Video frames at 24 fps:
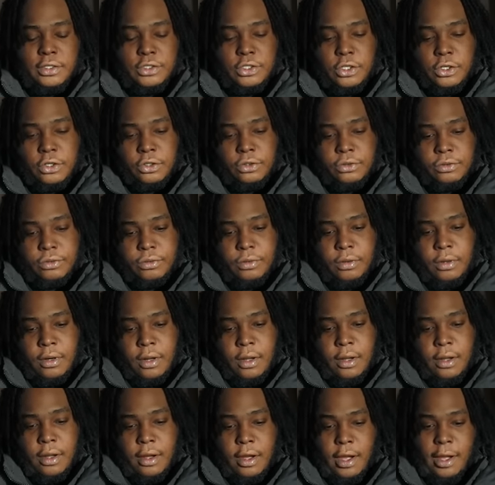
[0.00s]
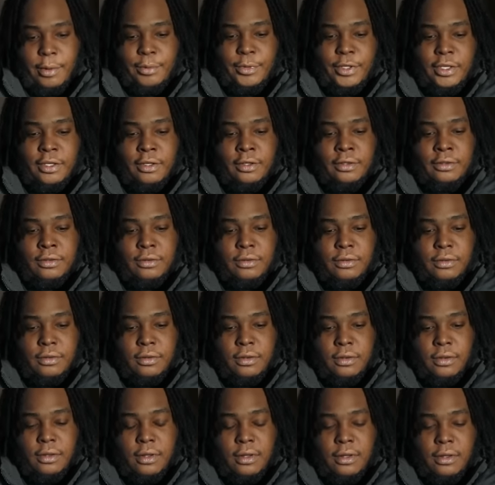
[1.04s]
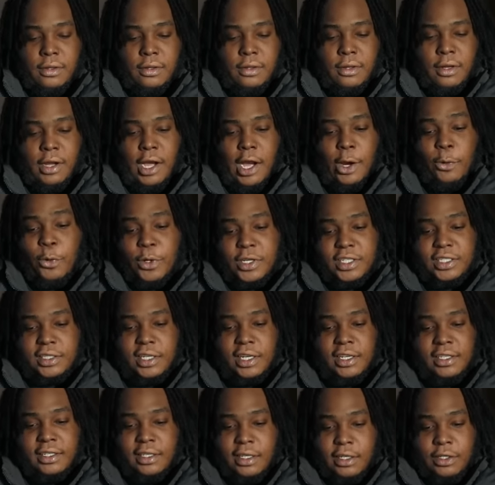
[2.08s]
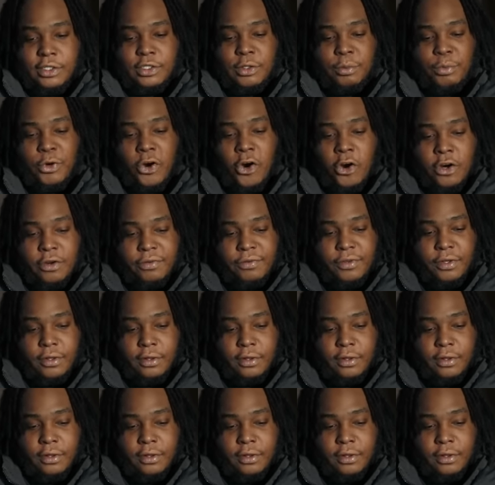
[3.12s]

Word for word: yeah. So, I mean, I wouldn't say Yeat is a part of